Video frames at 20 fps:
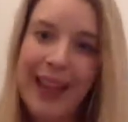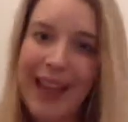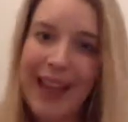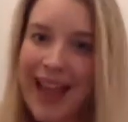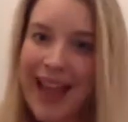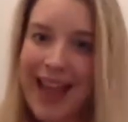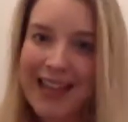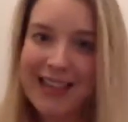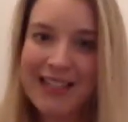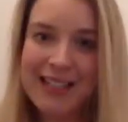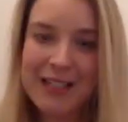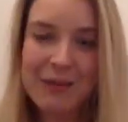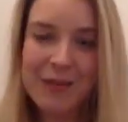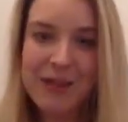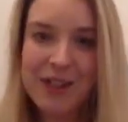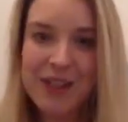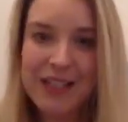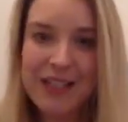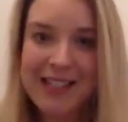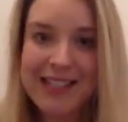And it
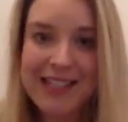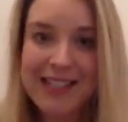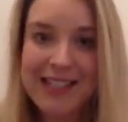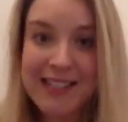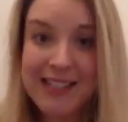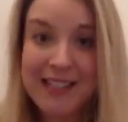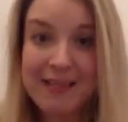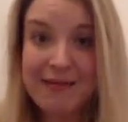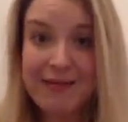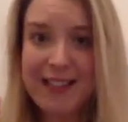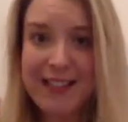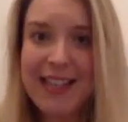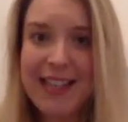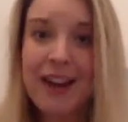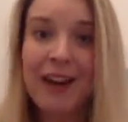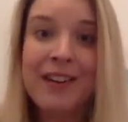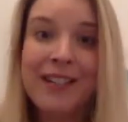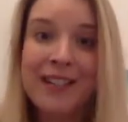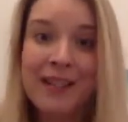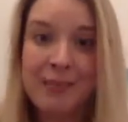was just
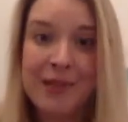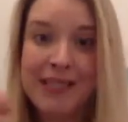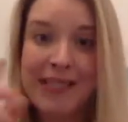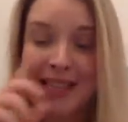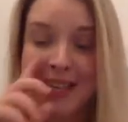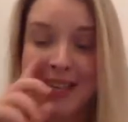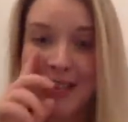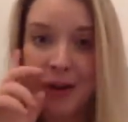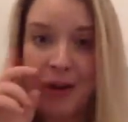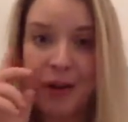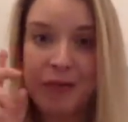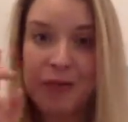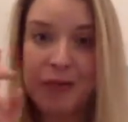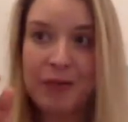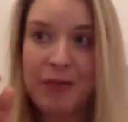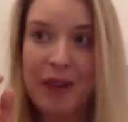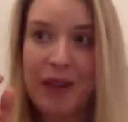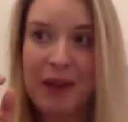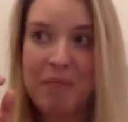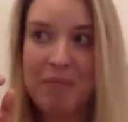serendipity of
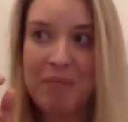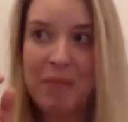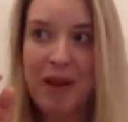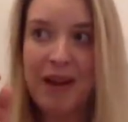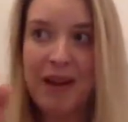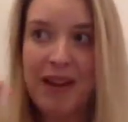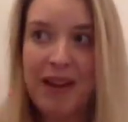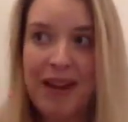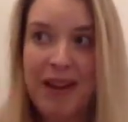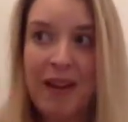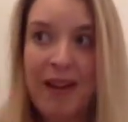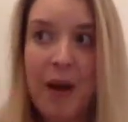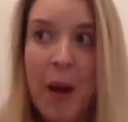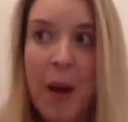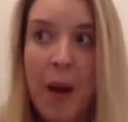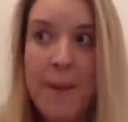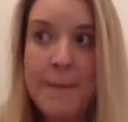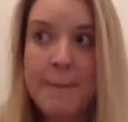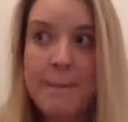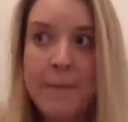like my
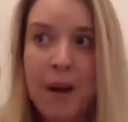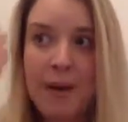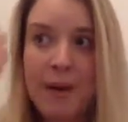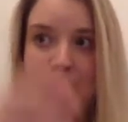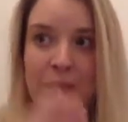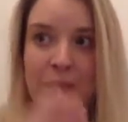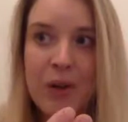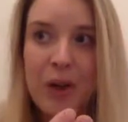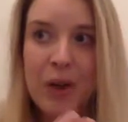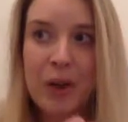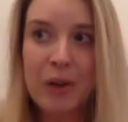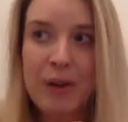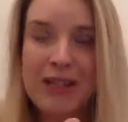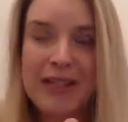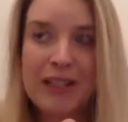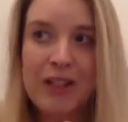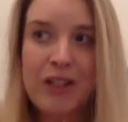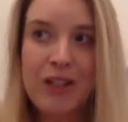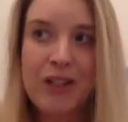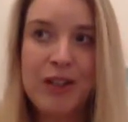mum
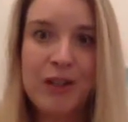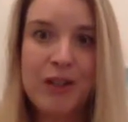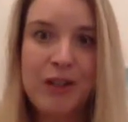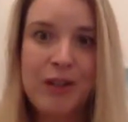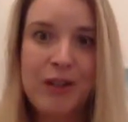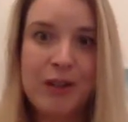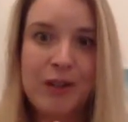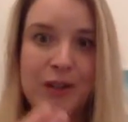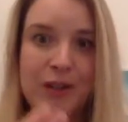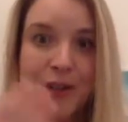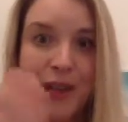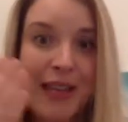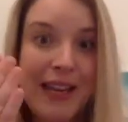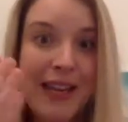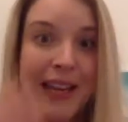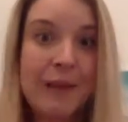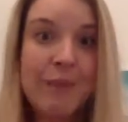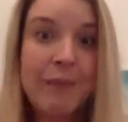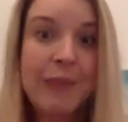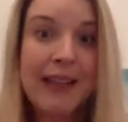going to the
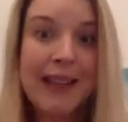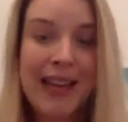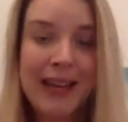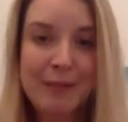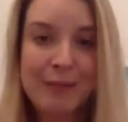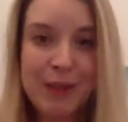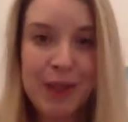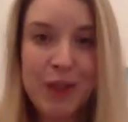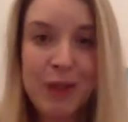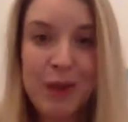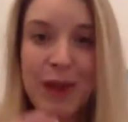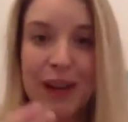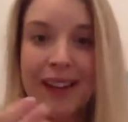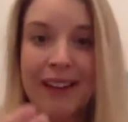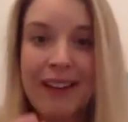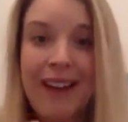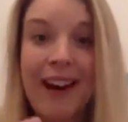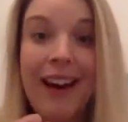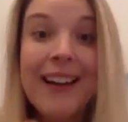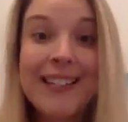Olympic Games to
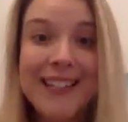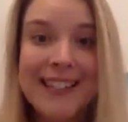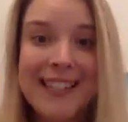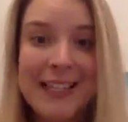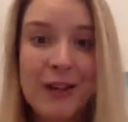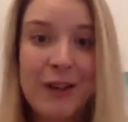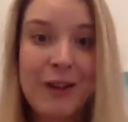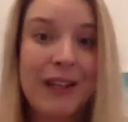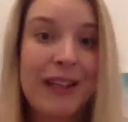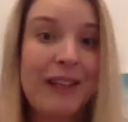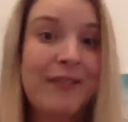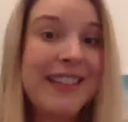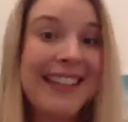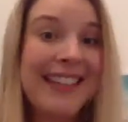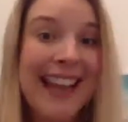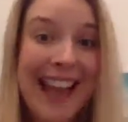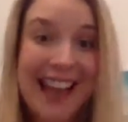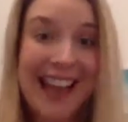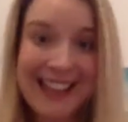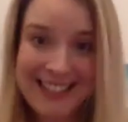her auntie who lived
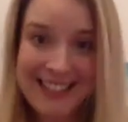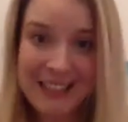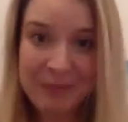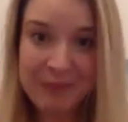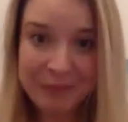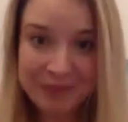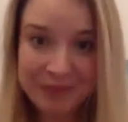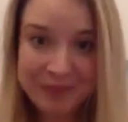in Canada